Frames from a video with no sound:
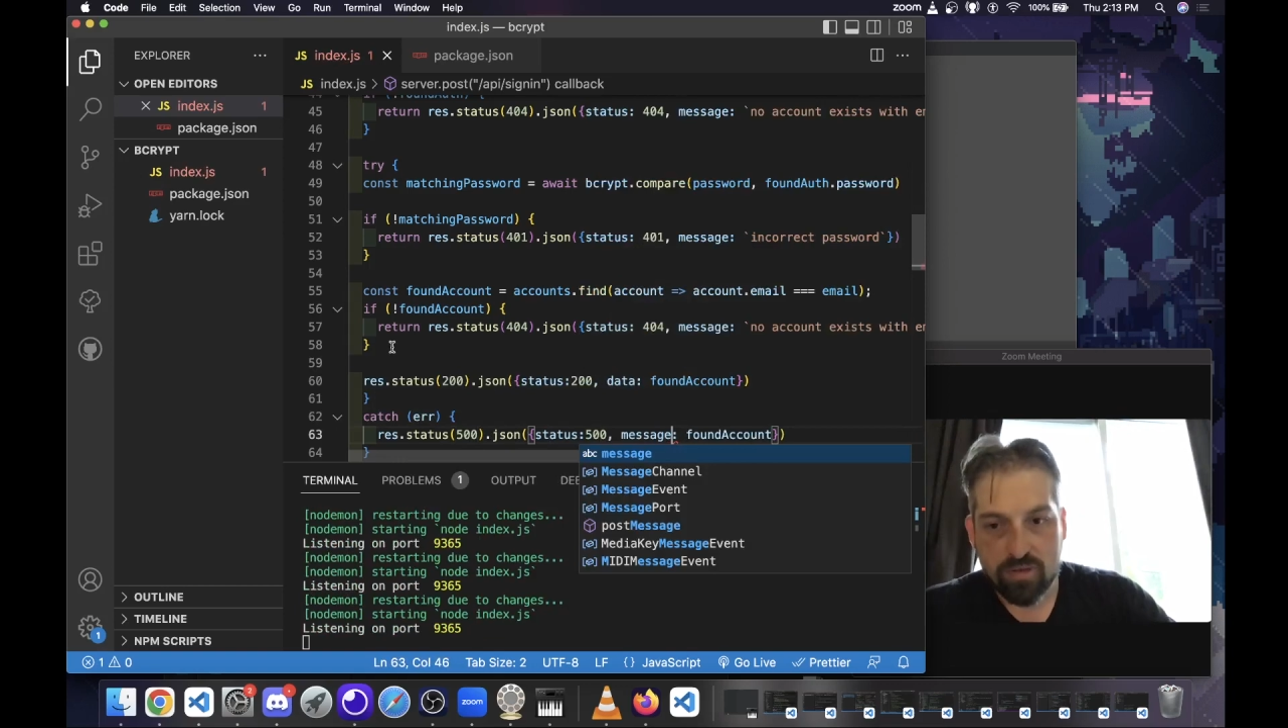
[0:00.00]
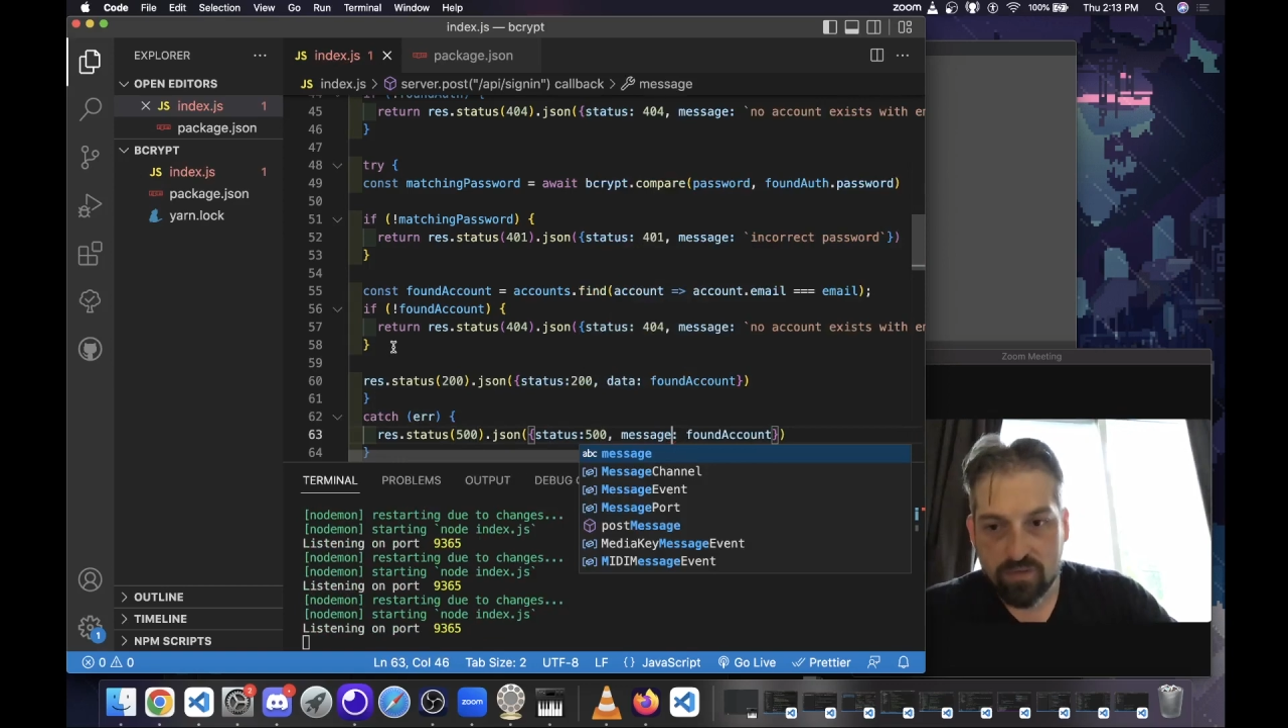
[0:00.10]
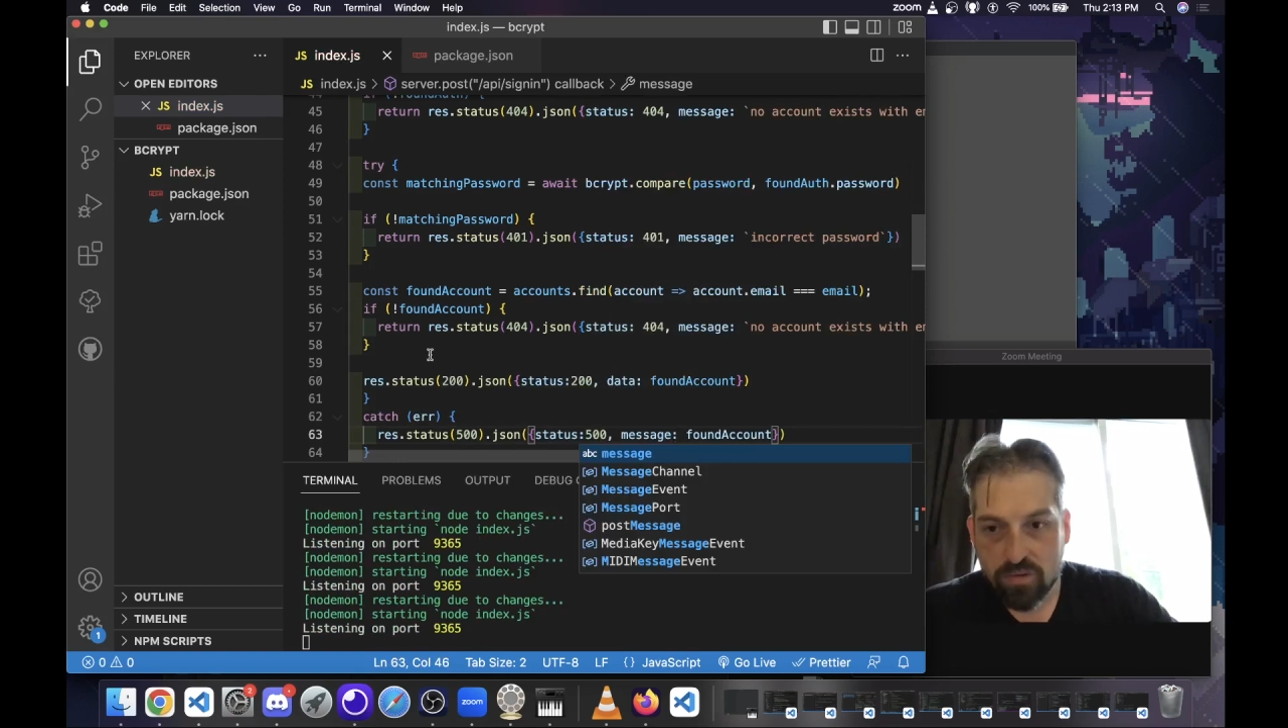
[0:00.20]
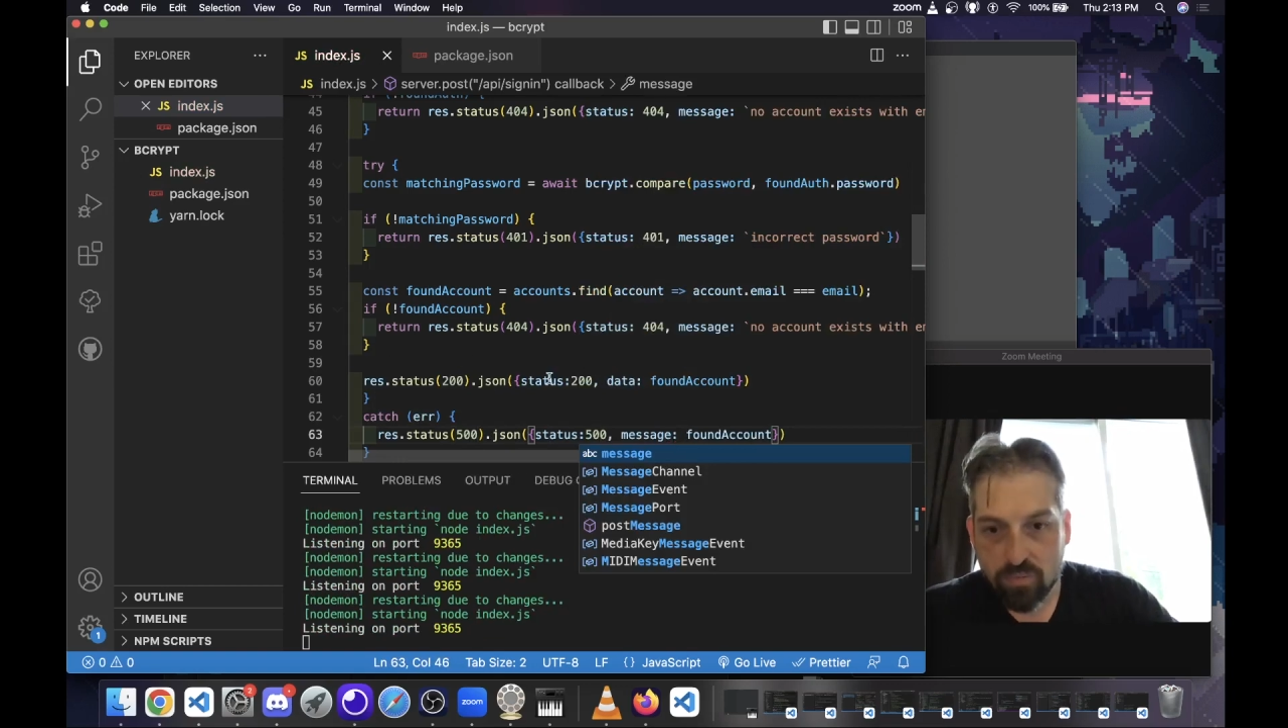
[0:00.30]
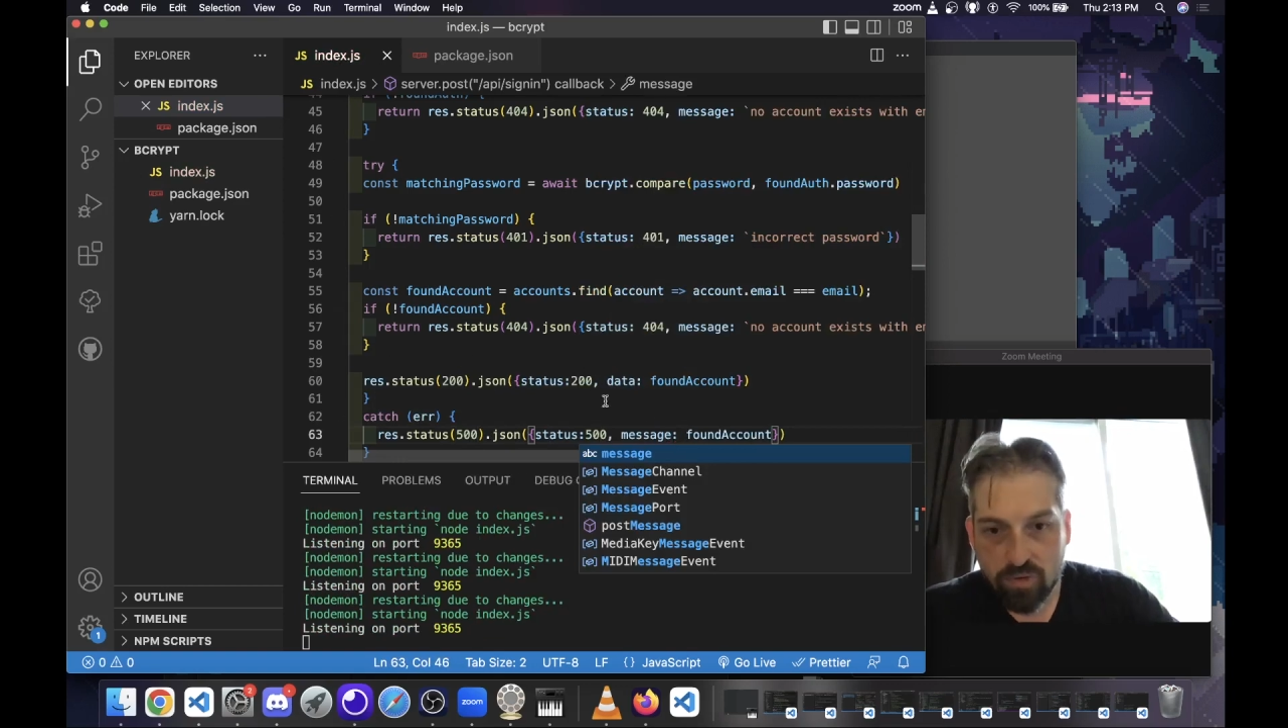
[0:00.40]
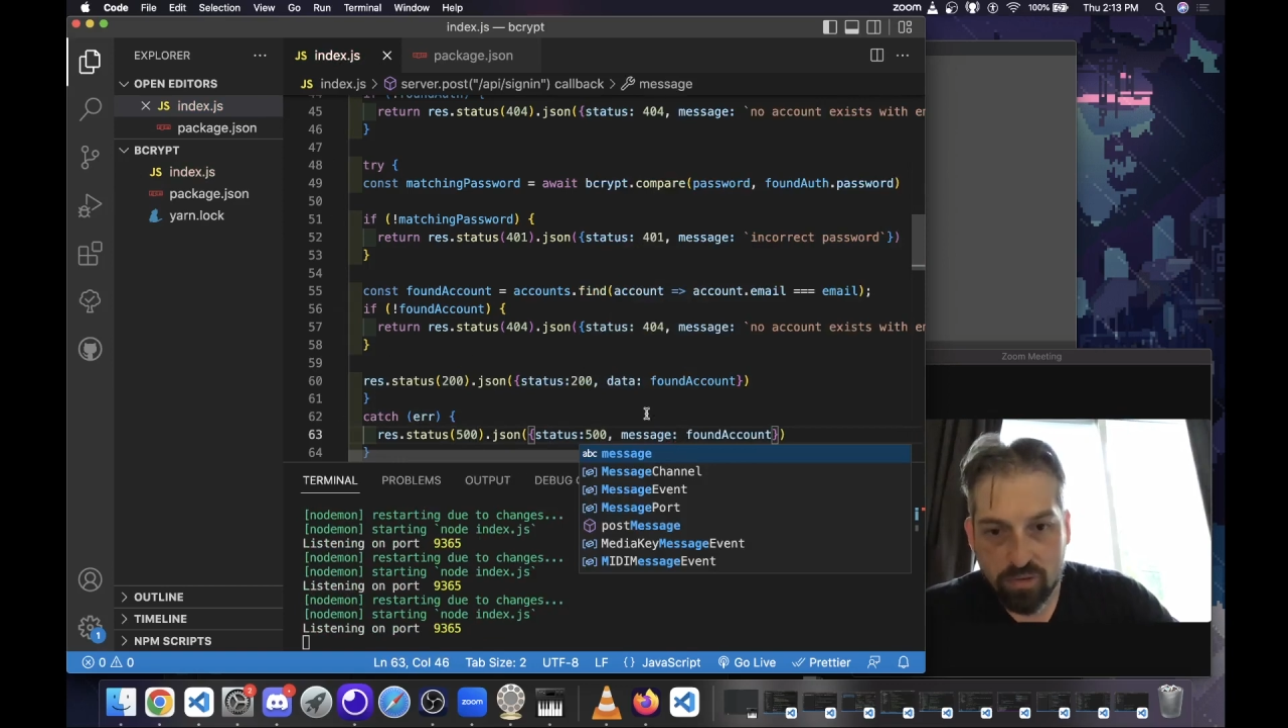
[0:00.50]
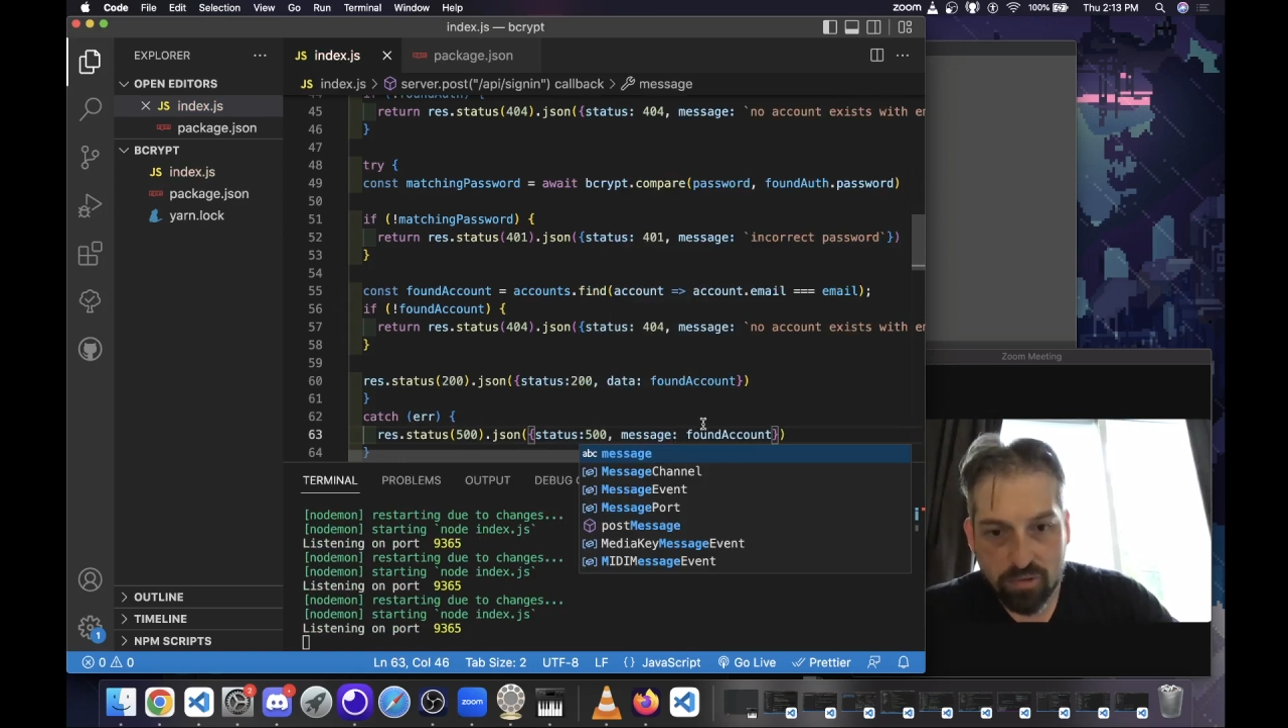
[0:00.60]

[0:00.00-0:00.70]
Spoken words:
in this one,